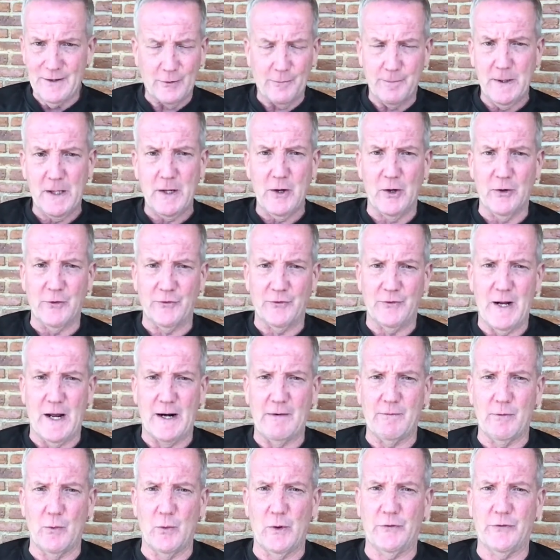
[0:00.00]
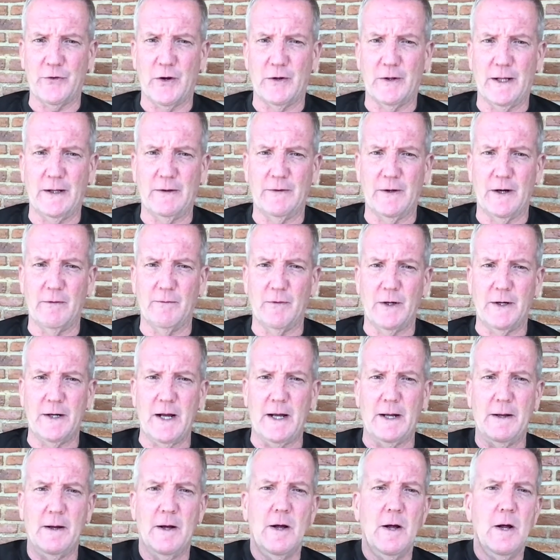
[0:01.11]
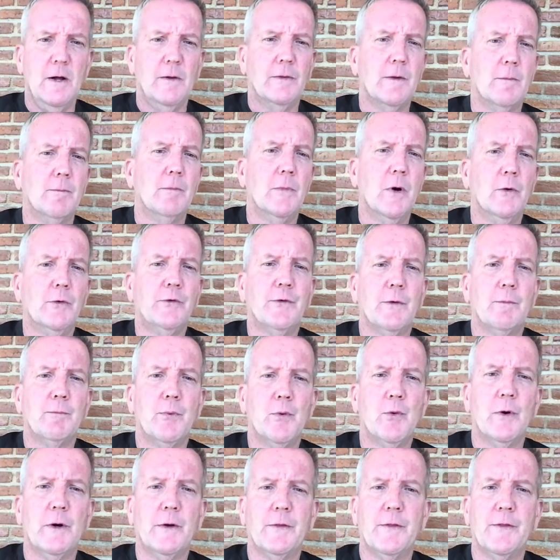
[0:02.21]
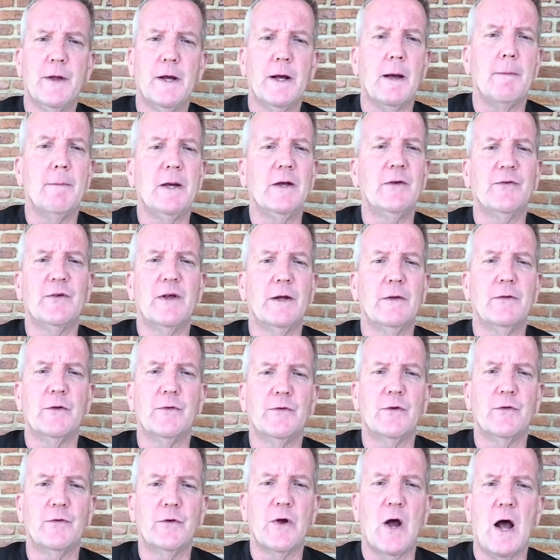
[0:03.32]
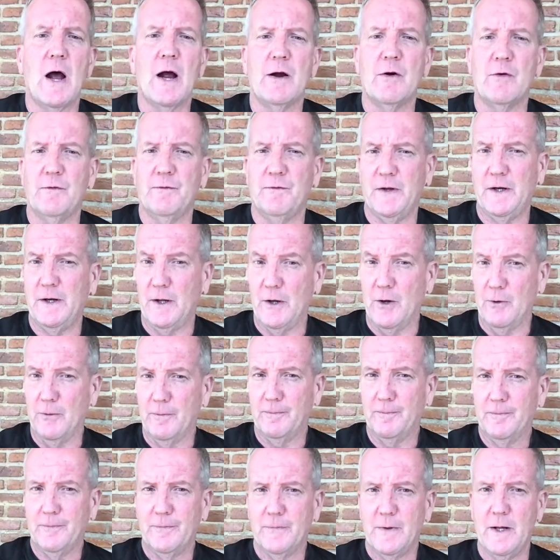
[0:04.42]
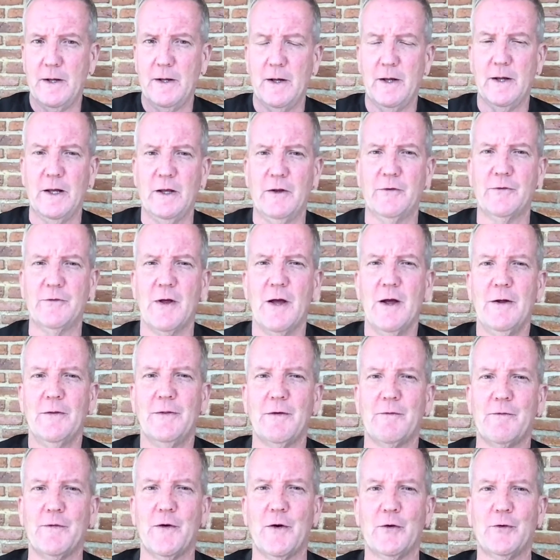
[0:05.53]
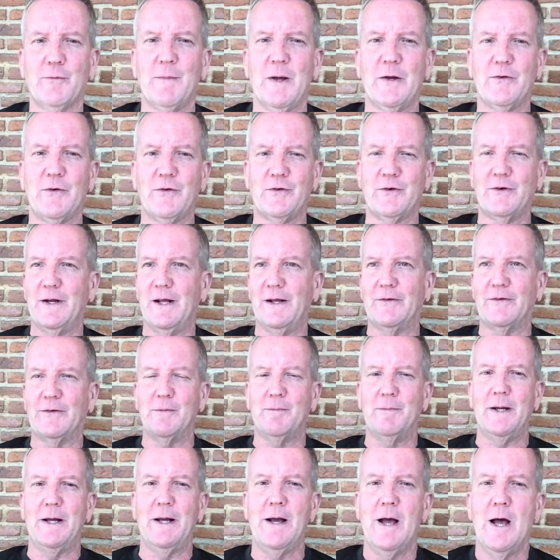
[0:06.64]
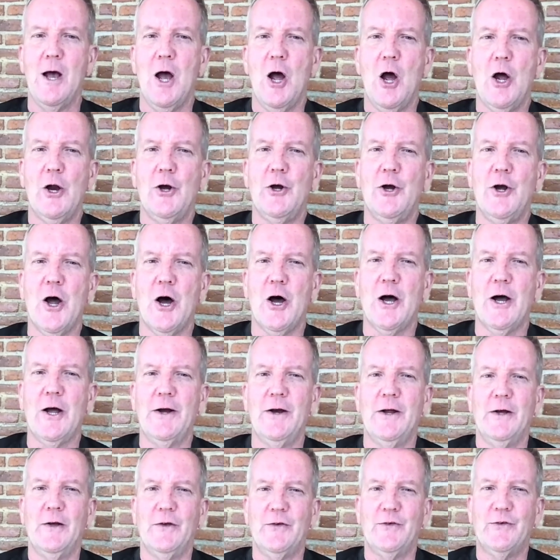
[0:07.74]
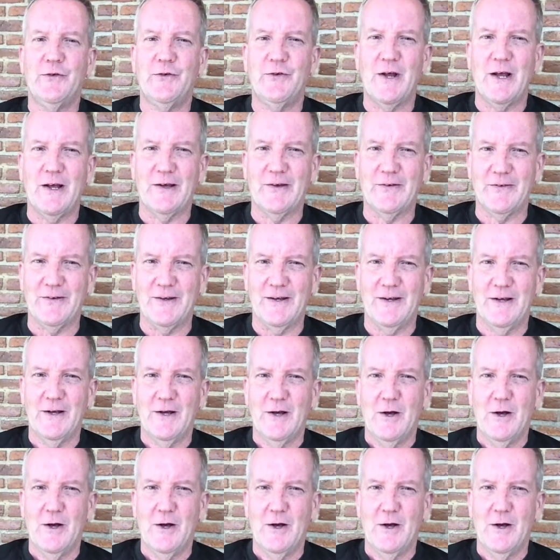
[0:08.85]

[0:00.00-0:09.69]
because not everyone's on LinkedIn every day. The most important thing I may say in this entire video is the first message needs to be non-salesy.